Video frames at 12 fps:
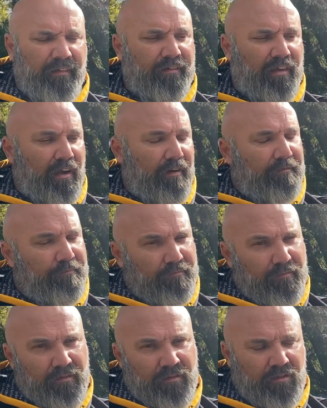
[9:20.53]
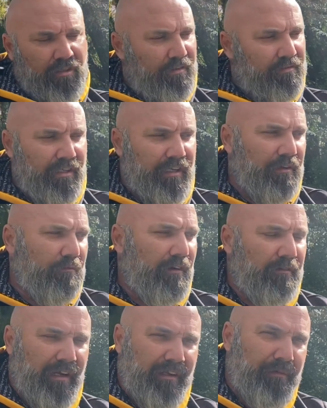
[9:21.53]
So just to get
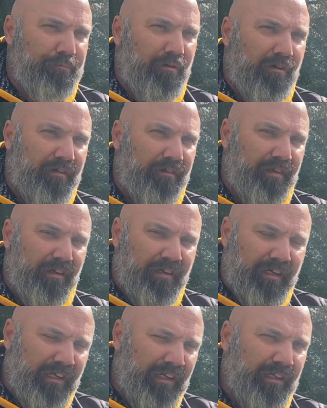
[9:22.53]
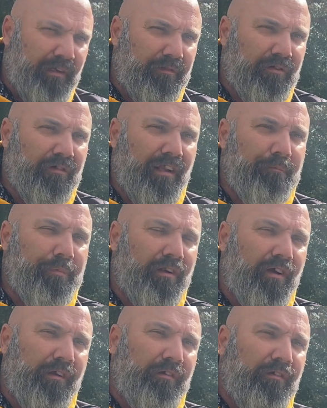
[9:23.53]
around that bureaucracy, I ended up doing that, but
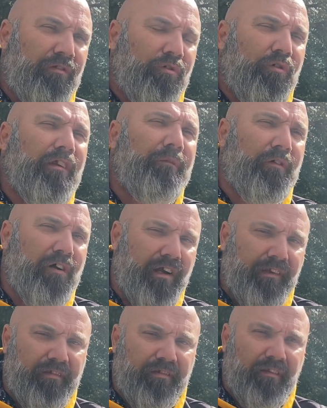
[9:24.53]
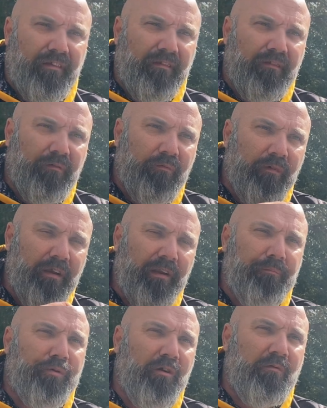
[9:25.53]
I sought advice and
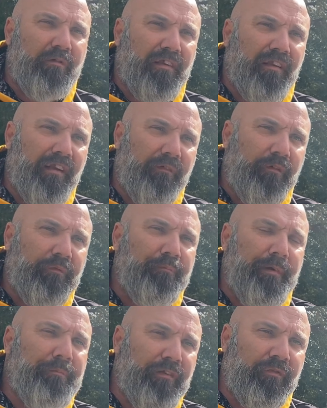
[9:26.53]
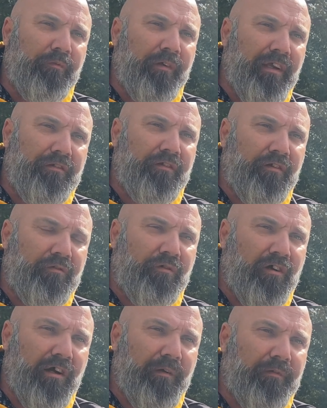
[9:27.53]
approval with the letter with members from each of the
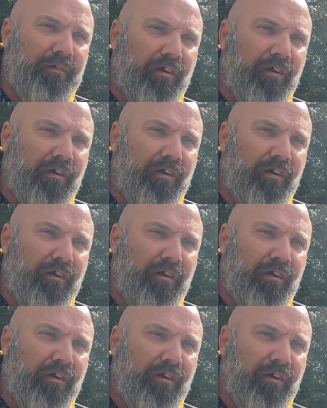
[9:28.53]
tribes.